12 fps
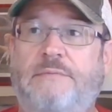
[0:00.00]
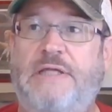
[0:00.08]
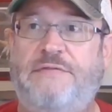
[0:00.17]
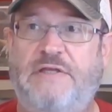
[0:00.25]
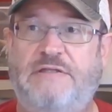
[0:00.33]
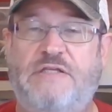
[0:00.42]

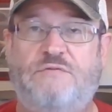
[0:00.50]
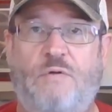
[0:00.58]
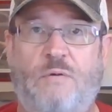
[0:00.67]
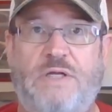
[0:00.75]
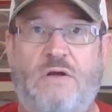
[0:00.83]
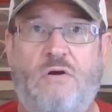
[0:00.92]
I think that's
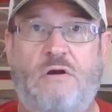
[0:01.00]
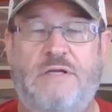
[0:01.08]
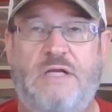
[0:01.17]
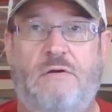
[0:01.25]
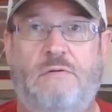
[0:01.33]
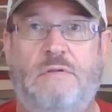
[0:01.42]
where we are
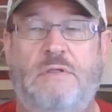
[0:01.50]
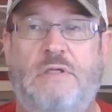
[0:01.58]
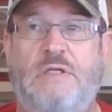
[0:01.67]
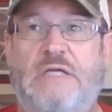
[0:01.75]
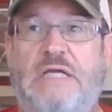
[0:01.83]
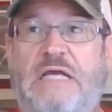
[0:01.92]
now.
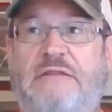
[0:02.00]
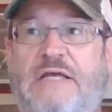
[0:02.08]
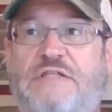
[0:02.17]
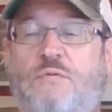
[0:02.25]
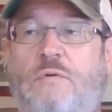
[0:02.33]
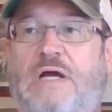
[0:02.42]
And
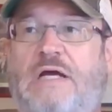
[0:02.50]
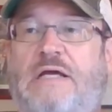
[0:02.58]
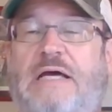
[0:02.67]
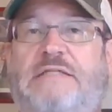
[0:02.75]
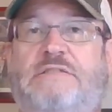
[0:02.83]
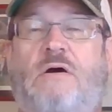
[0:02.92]
that's where I,
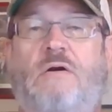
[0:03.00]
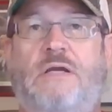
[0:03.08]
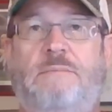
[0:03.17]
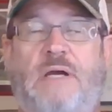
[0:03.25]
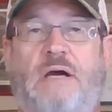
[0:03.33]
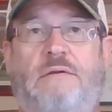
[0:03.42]
I talk
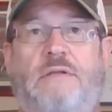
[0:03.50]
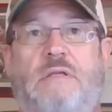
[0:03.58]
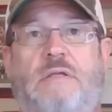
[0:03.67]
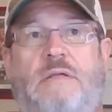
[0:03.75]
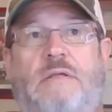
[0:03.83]
about